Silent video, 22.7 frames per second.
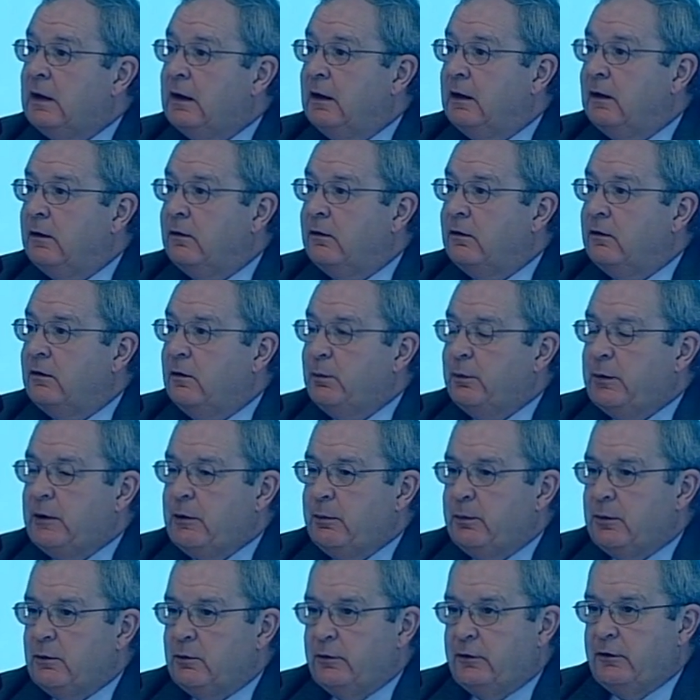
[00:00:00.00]
Some
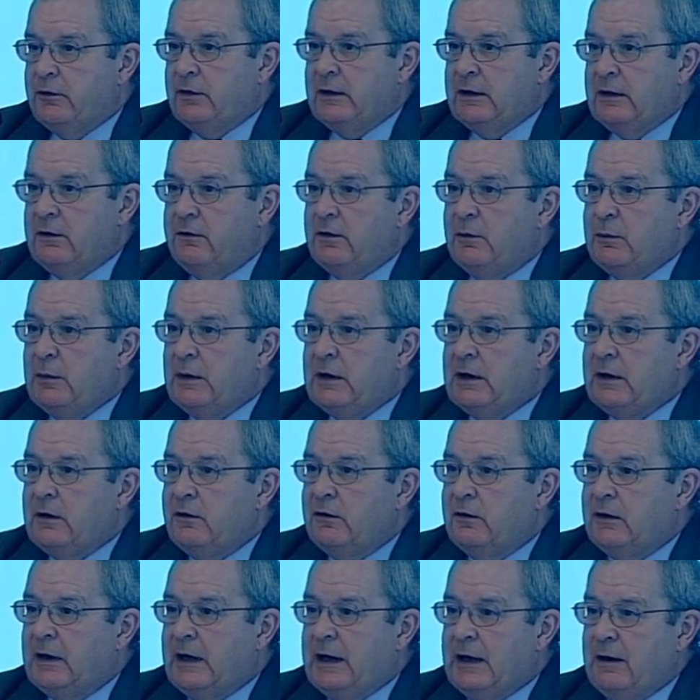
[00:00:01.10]
people would say
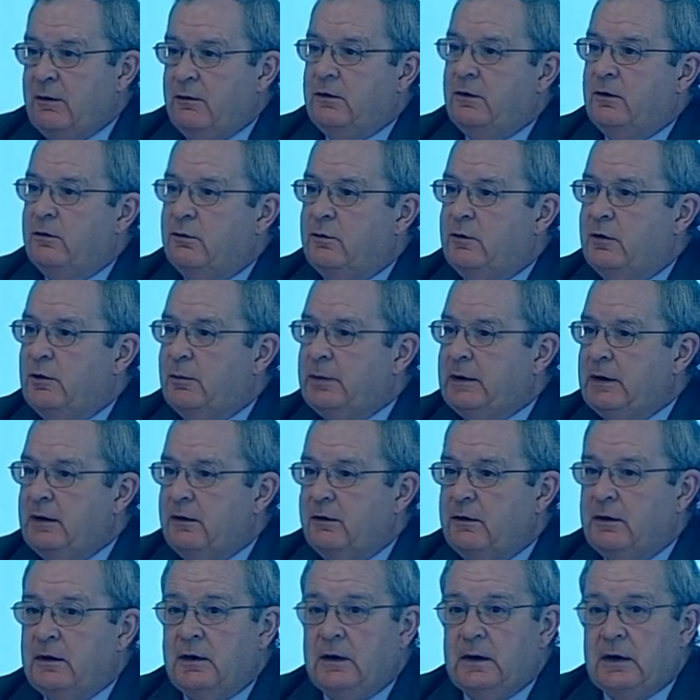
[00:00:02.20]
simulation counts as workplace
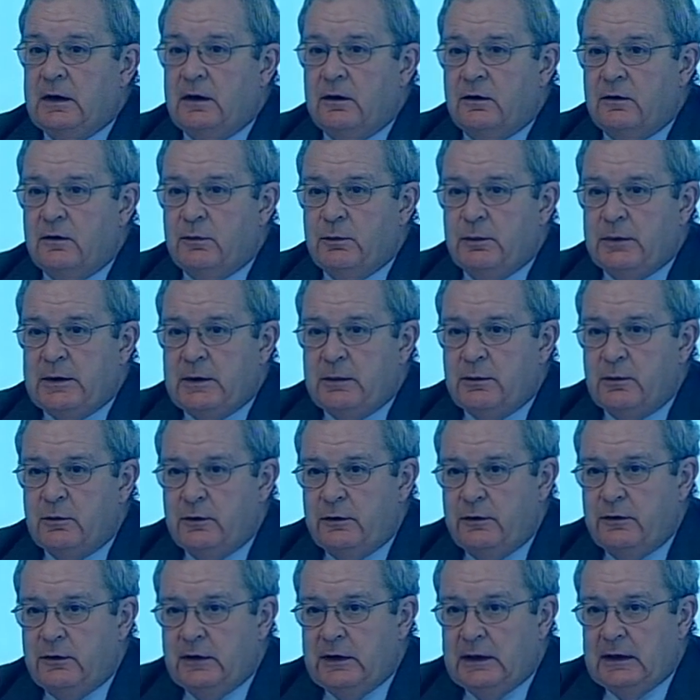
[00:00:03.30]
learning. Some people would
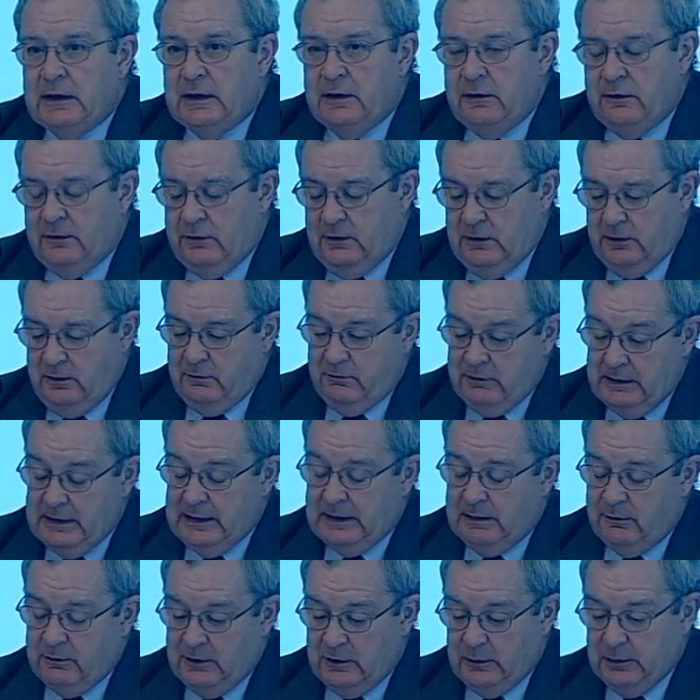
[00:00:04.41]
say that's not really
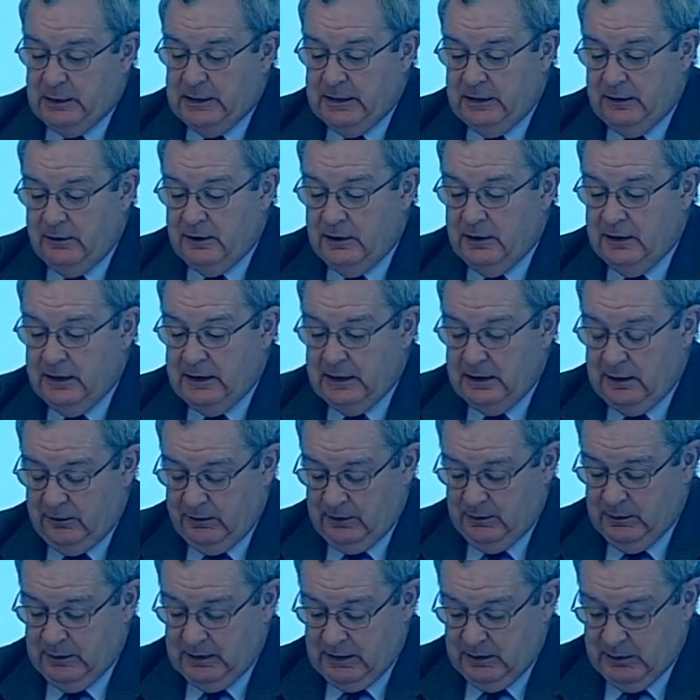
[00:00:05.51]
workplace learning. It's
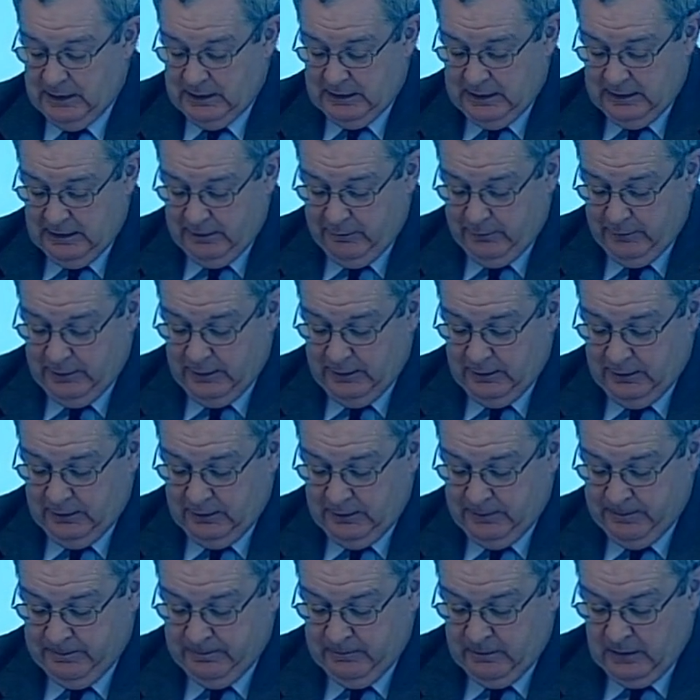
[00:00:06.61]
something a bit different.
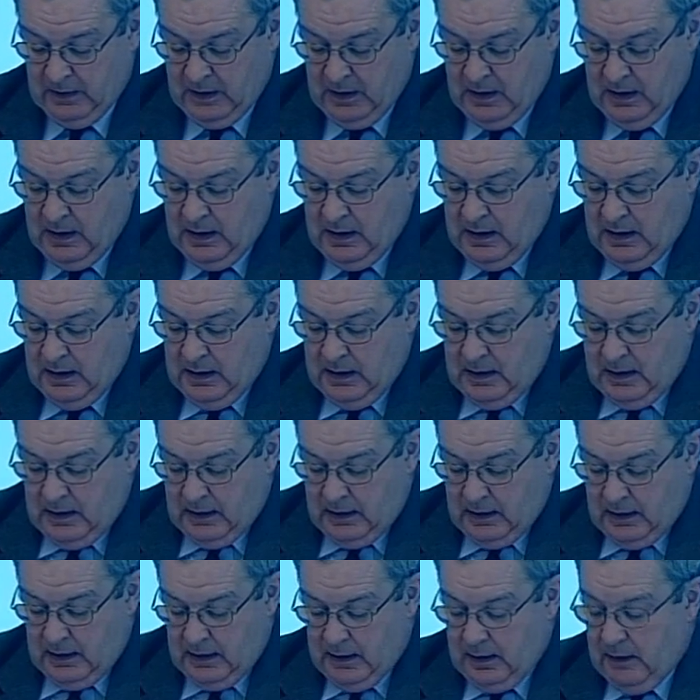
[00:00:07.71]

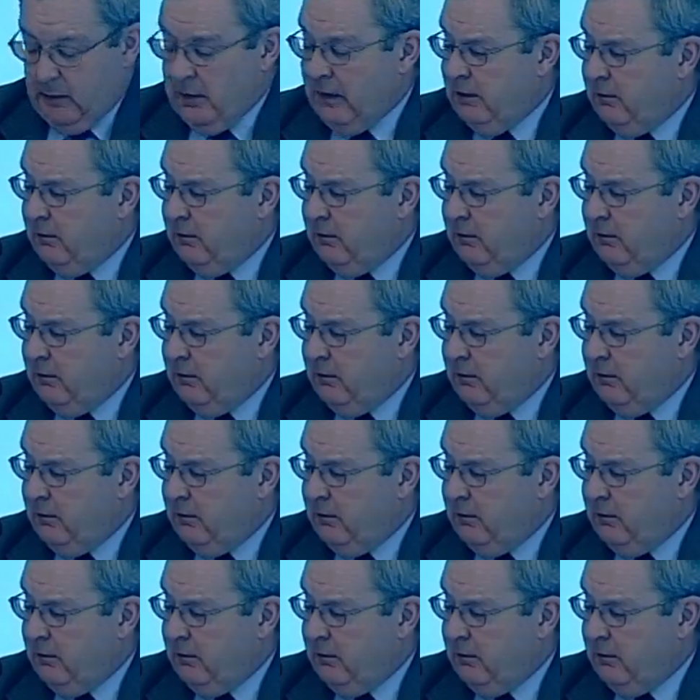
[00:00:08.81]
And